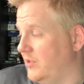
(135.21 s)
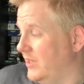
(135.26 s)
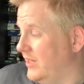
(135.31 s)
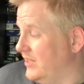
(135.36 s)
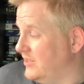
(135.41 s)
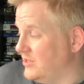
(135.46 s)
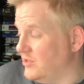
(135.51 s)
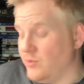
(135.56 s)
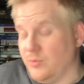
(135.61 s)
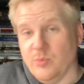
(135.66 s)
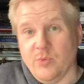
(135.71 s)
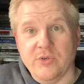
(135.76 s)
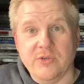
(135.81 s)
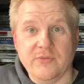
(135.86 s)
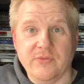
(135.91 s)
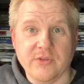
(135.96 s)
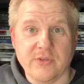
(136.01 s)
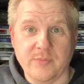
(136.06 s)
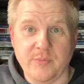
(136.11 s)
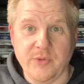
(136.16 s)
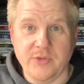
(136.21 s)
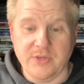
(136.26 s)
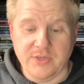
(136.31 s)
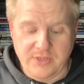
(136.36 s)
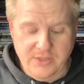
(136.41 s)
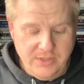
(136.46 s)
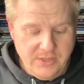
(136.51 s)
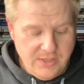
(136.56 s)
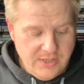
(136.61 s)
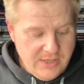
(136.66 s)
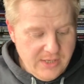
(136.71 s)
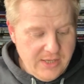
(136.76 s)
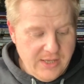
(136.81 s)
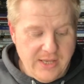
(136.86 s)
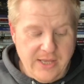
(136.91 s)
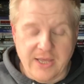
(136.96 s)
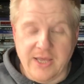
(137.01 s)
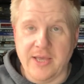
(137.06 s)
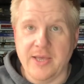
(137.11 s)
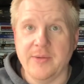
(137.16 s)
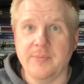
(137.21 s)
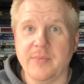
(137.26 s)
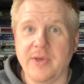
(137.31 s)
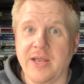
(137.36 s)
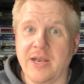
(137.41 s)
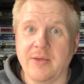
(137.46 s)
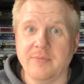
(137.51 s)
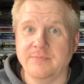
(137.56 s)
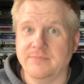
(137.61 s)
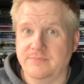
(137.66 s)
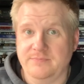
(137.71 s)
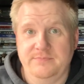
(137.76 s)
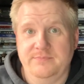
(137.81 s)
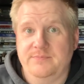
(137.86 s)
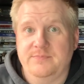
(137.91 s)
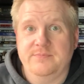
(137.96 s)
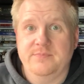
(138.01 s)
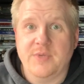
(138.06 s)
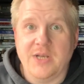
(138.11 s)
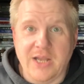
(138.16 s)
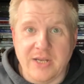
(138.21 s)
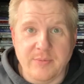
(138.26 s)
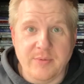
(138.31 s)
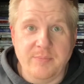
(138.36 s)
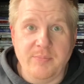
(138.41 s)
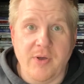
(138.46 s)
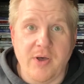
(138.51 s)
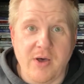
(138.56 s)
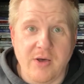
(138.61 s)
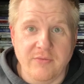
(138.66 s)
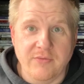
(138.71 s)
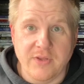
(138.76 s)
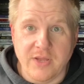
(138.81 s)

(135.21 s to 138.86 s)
It is a good, wonderful community, um, and I'm glad to be part of it.